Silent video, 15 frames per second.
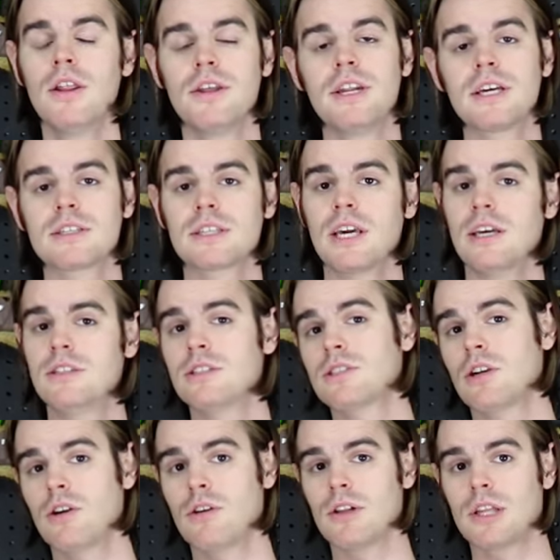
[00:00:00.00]
The Nyx cage is
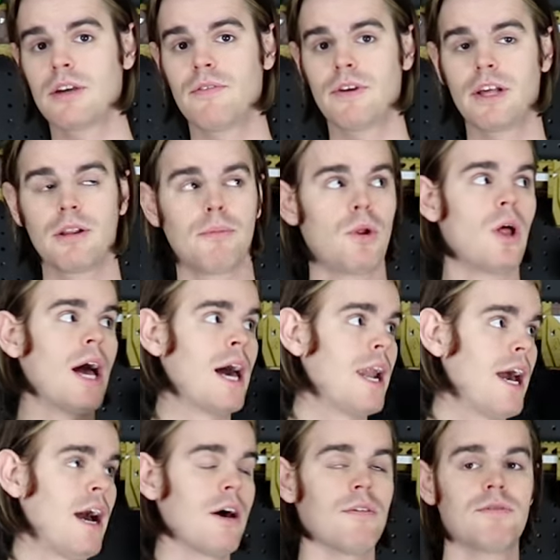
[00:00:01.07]
currently available
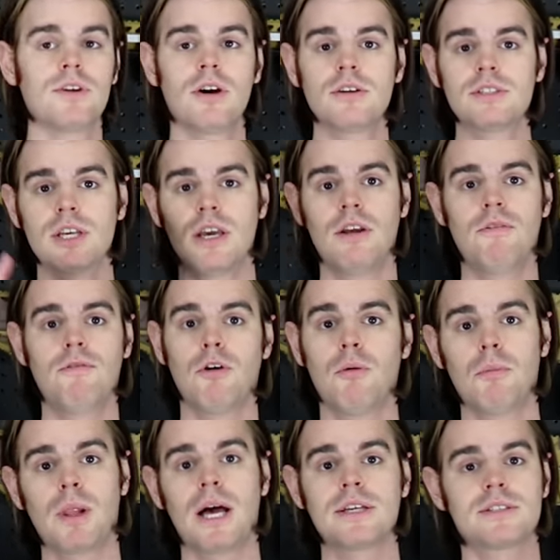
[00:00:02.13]
at Out of Darts and
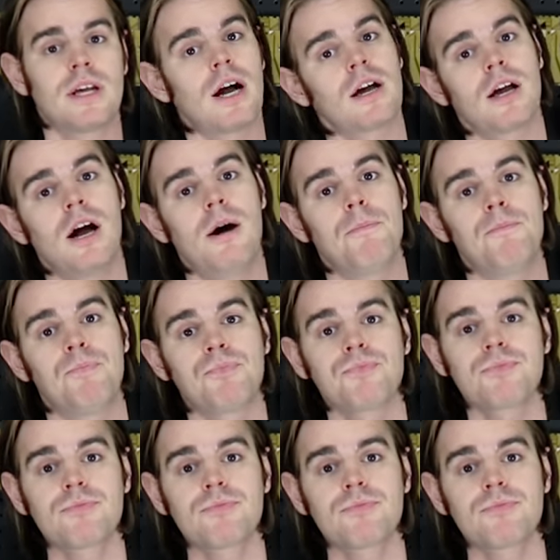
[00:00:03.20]
foam blast dot com.